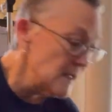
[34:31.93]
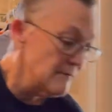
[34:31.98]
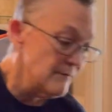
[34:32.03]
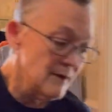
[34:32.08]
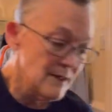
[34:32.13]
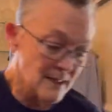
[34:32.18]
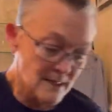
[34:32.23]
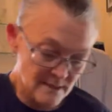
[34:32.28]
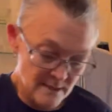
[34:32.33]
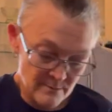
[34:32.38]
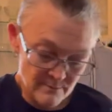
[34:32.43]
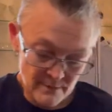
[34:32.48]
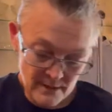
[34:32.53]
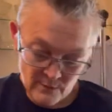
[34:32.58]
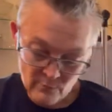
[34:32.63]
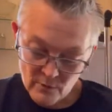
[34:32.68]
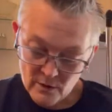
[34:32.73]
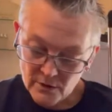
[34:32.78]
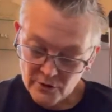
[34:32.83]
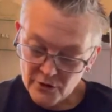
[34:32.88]
if I got some
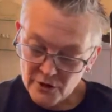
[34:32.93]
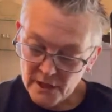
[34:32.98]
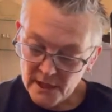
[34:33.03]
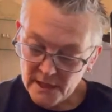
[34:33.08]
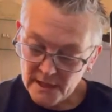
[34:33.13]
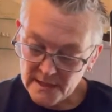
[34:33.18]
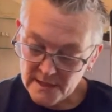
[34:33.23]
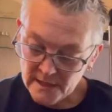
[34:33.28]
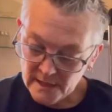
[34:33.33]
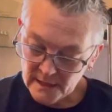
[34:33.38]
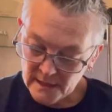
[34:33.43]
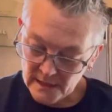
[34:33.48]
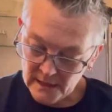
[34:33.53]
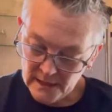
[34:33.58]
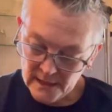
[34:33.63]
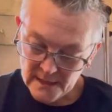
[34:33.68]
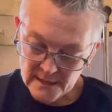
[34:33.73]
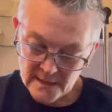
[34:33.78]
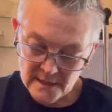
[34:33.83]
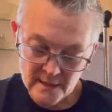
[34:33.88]
Madewell jeans and could
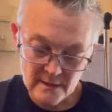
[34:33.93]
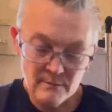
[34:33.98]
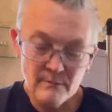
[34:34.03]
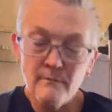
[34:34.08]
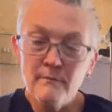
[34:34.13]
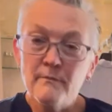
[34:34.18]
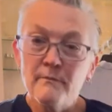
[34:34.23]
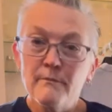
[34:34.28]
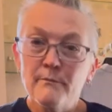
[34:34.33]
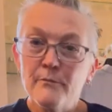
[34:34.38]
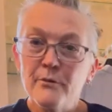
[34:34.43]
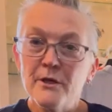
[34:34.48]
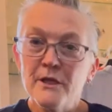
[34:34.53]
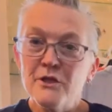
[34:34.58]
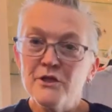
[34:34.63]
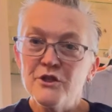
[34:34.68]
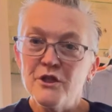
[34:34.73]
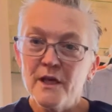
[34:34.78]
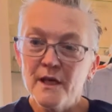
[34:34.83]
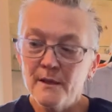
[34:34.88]
list them pretty
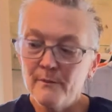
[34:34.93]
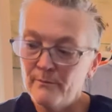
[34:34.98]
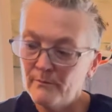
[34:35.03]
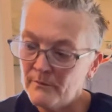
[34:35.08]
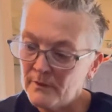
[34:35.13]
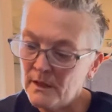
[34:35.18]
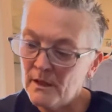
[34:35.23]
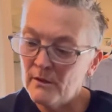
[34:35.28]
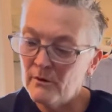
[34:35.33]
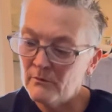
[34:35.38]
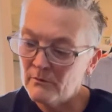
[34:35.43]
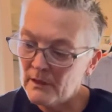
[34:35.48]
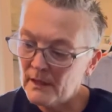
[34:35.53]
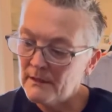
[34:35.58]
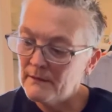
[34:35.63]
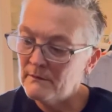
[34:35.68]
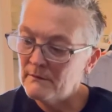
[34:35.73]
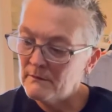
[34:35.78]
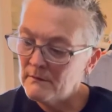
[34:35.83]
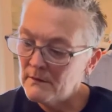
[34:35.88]
cheap, you know, like
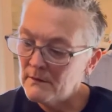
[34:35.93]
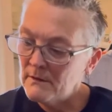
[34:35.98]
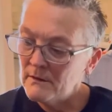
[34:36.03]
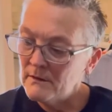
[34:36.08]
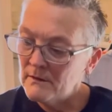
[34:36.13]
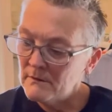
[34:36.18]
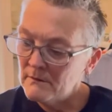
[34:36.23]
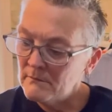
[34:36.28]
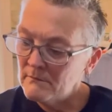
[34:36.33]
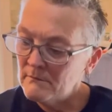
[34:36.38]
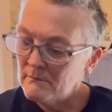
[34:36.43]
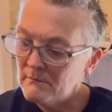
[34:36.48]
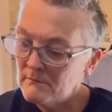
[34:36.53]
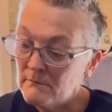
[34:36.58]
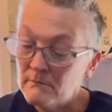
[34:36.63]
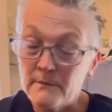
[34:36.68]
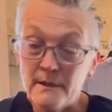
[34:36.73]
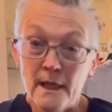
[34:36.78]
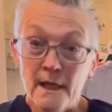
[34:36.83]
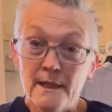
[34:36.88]

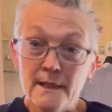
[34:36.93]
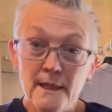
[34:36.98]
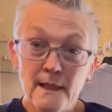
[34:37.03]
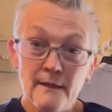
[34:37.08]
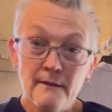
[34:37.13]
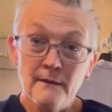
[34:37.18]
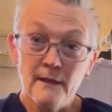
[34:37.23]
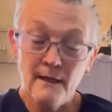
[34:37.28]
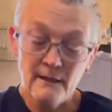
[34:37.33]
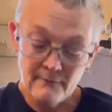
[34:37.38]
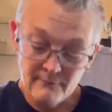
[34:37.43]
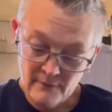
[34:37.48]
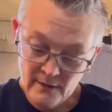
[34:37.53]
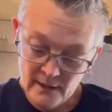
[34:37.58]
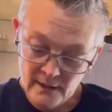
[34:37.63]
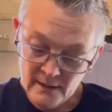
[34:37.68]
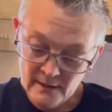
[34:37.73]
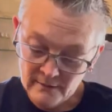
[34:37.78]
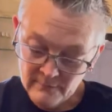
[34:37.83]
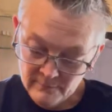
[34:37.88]

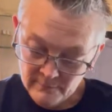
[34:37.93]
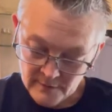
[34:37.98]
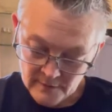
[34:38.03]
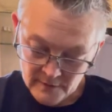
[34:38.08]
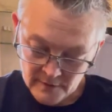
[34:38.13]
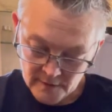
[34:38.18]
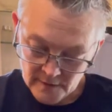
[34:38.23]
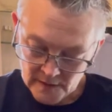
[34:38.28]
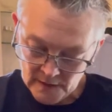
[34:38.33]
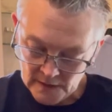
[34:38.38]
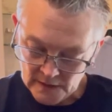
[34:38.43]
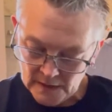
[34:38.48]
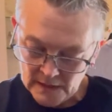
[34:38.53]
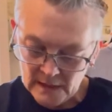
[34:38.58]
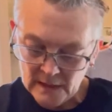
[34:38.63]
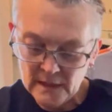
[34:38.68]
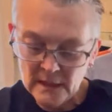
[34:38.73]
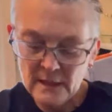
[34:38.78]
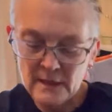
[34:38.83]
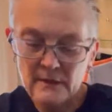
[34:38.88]
19.95.
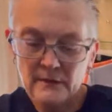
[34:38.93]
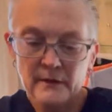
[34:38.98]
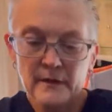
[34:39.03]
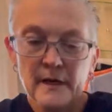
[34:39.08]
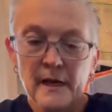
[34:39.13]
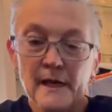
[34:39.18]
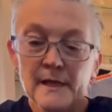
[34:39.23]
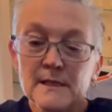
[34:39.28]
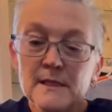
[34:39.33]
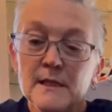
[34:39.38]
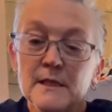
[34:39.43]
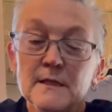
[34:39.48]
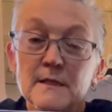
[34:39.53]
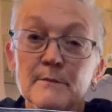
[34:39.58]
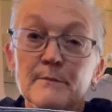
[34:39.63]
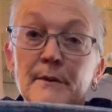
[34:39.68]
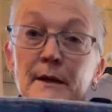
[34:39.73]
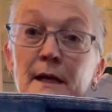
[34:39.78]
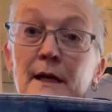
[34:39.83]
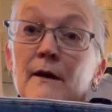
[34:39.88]
The next is a
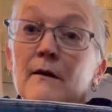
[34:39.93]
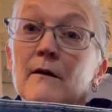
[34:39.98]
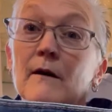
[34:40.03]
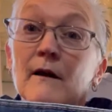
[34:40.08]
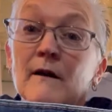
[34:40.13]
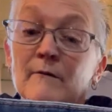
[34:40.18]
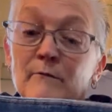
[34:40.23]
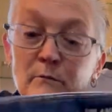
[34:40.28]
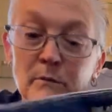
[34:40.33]
pair of